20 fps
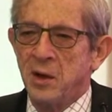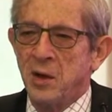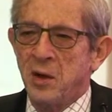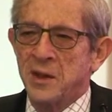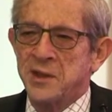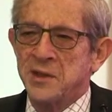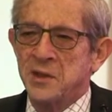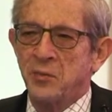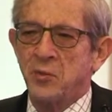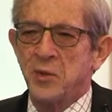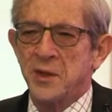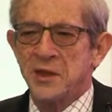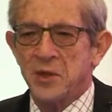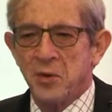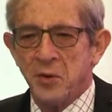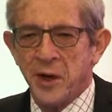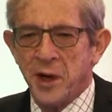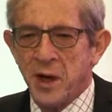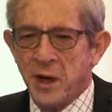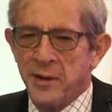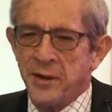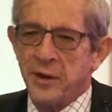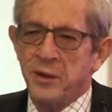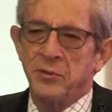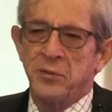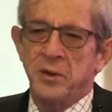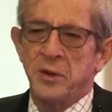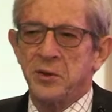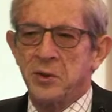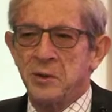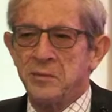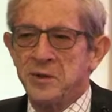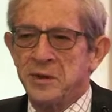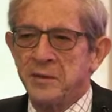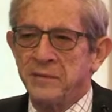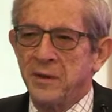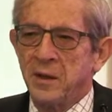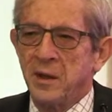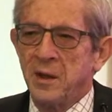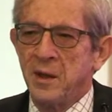Also, what's going on there in terms
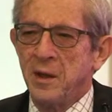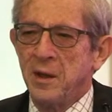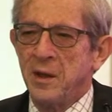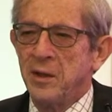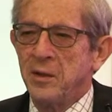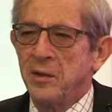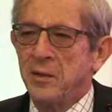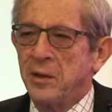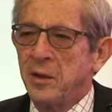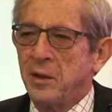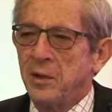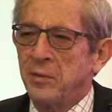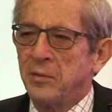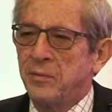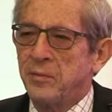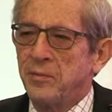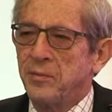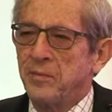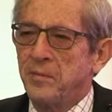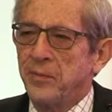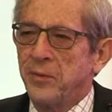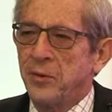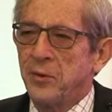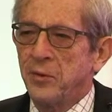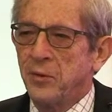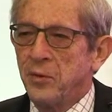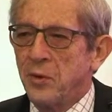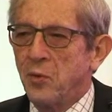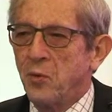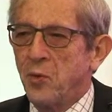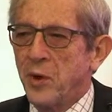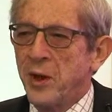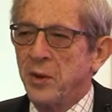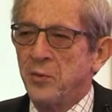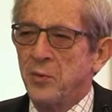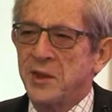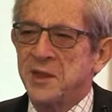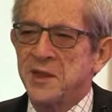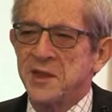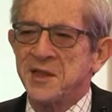of the way
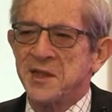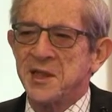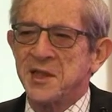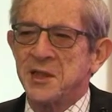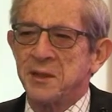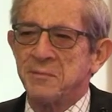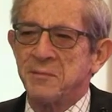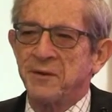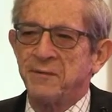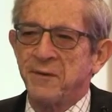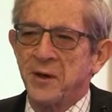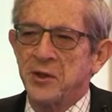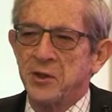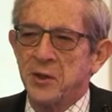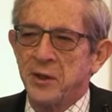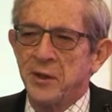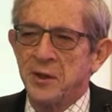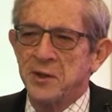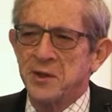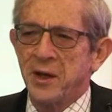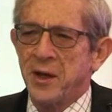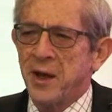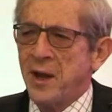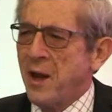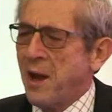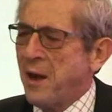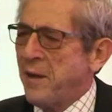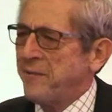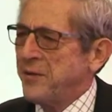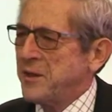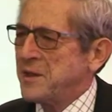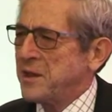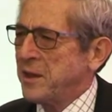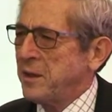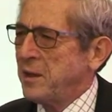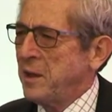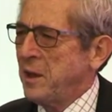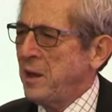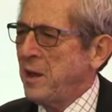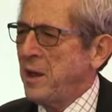in which the system is functioning. So,
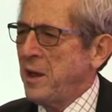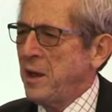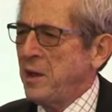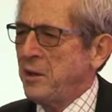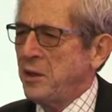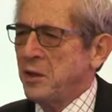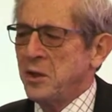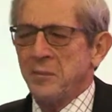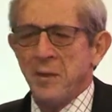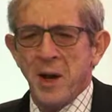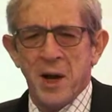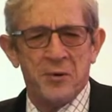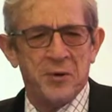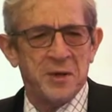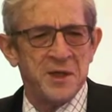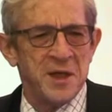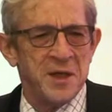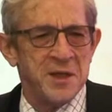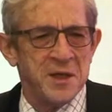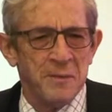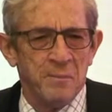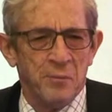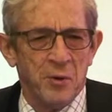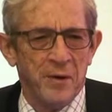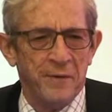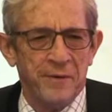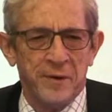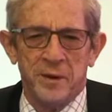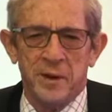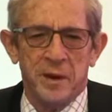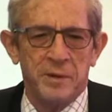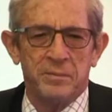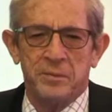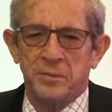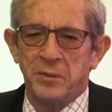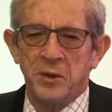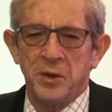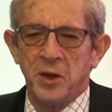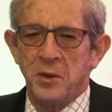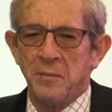obviously, Indian democracy is imperfect, and
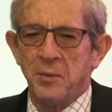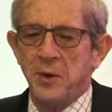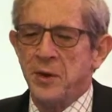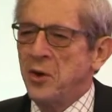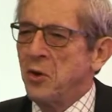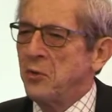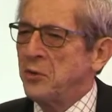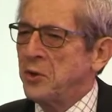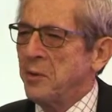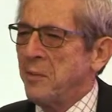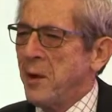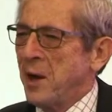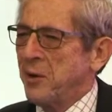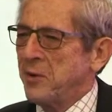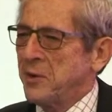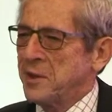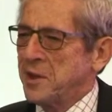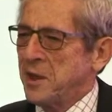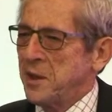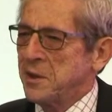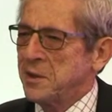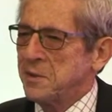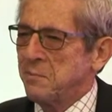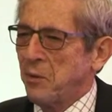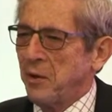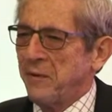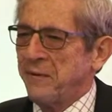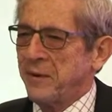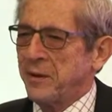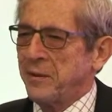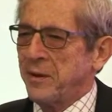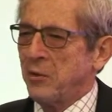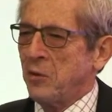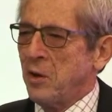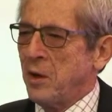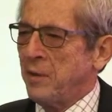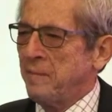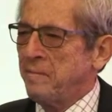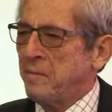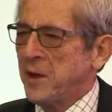no democracy is perfect. They're
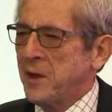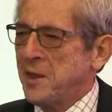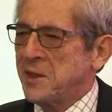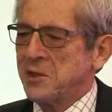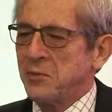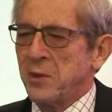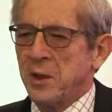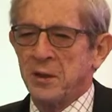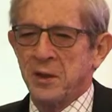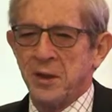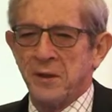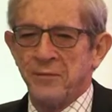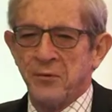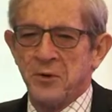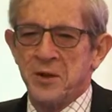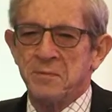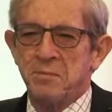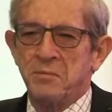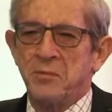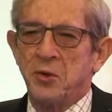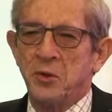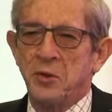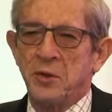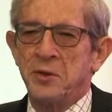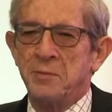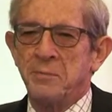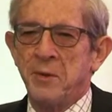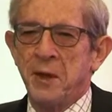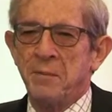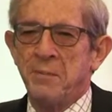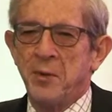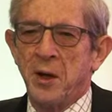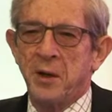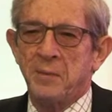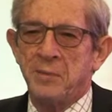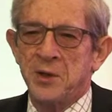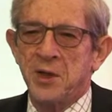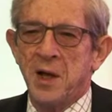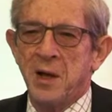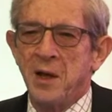all struggling towards being
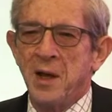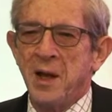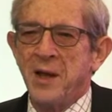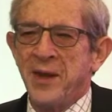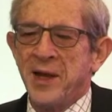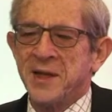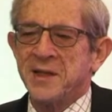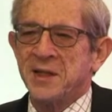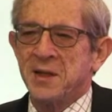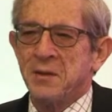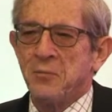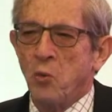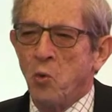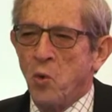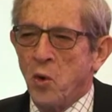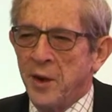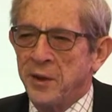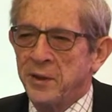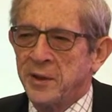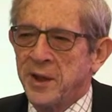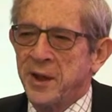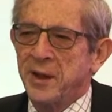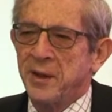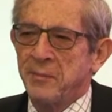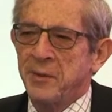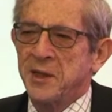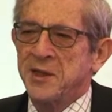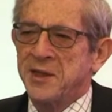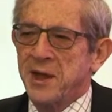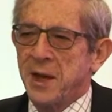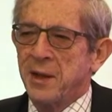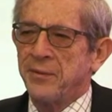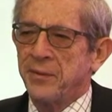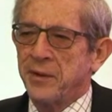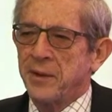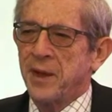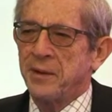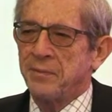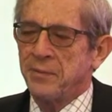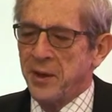better. So that's the one misstep.
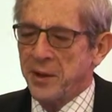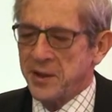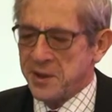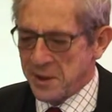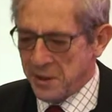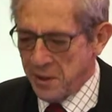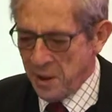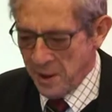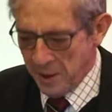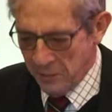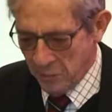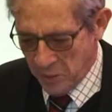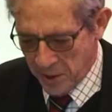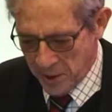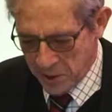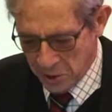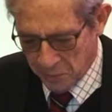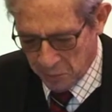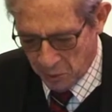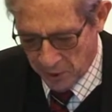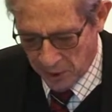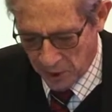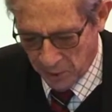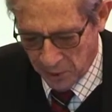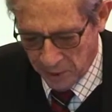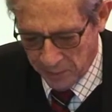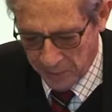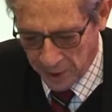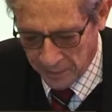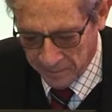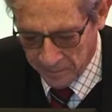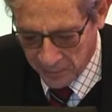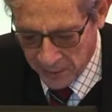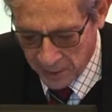That's a major point I want to make.